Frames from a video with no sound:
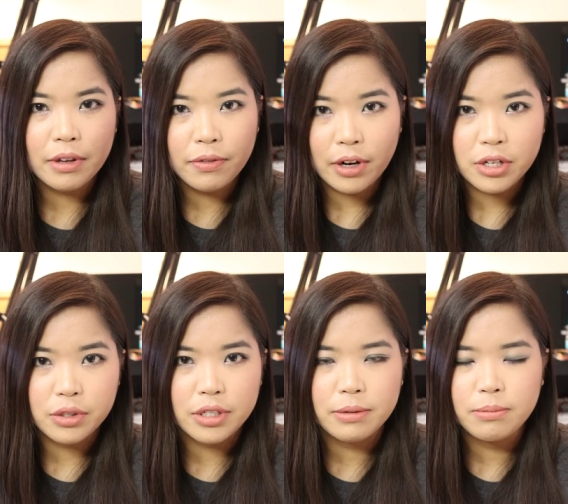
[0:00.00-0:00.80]

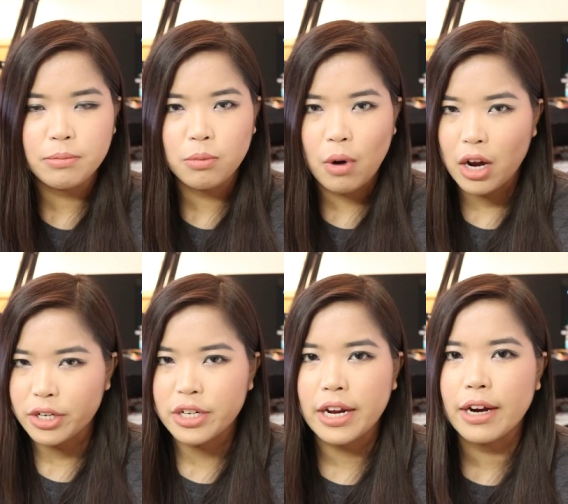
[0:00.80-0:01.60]
freshly
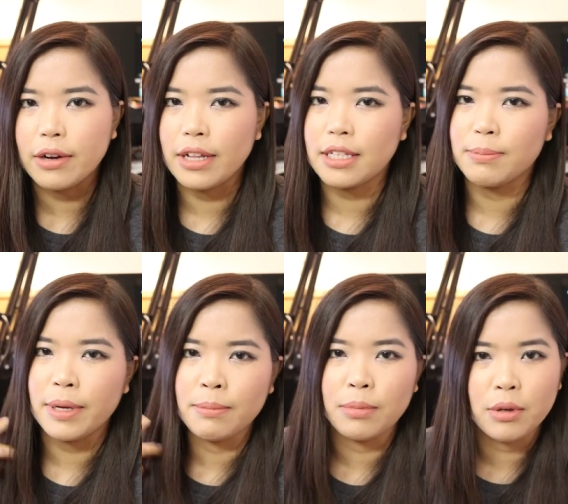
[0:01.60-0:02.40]
washed hair that's
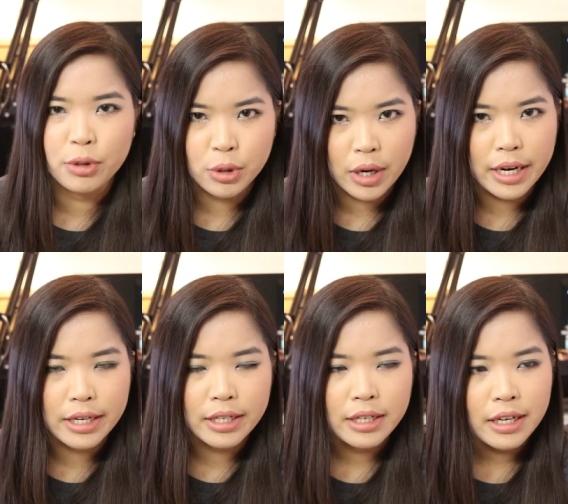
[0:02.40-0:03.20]
been blow dried.